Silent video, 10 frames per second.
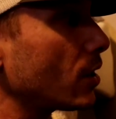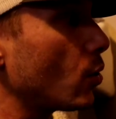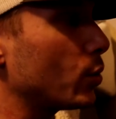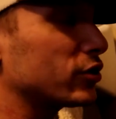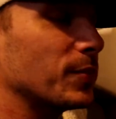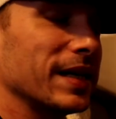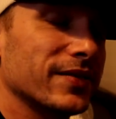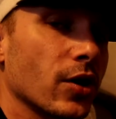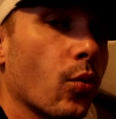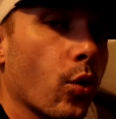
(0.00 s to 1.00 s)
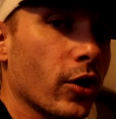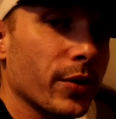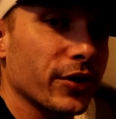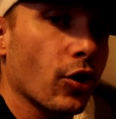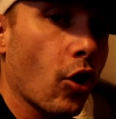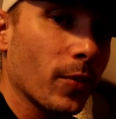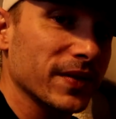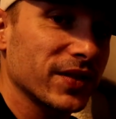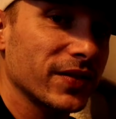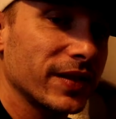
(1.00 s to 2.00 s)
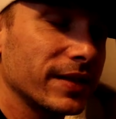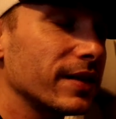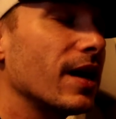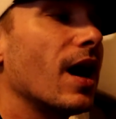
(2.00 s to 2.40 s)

which means they'll work with your home assistant.